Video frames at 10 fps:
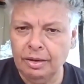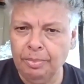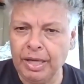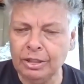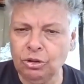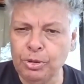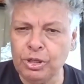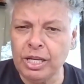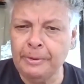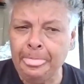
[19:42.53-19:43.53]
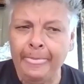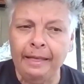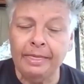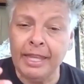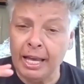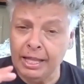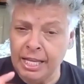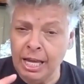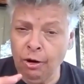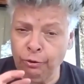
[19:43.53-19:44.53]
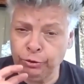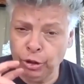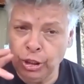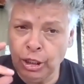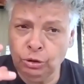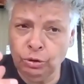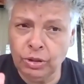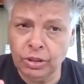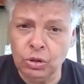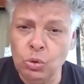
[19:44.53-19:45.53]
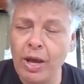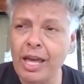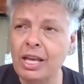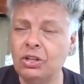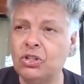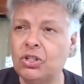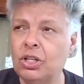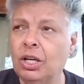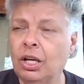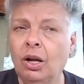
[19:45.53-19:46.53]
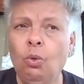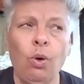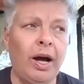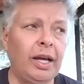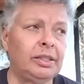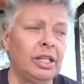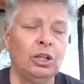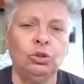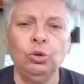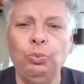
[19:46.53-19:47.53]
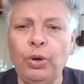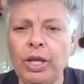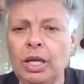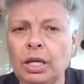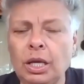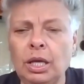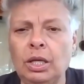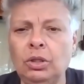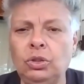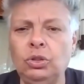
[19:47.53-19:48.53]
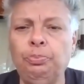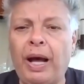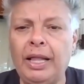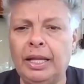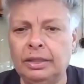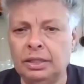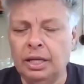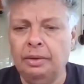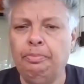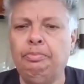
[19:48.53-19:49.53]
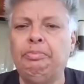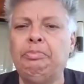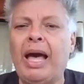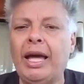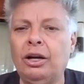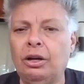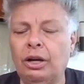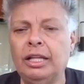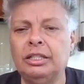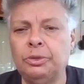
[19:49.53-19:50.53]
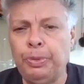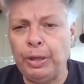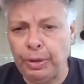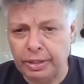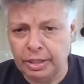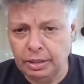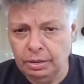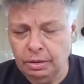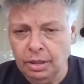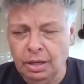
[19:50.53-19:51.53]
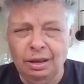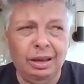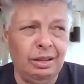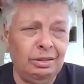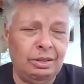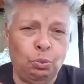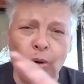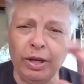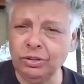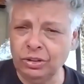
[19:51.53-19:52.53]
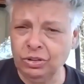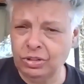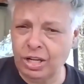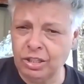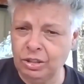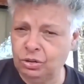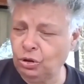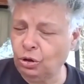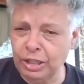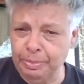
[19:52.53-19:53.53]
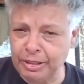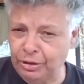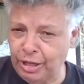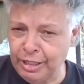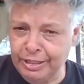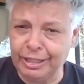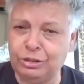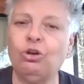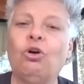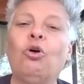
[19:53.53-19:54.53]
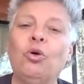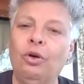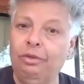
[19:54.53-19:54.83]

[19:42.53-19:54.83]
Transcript: because obviously the idea of turning into this new age was to bring into balance matter and spirit. And the Western society is totally materialistic. So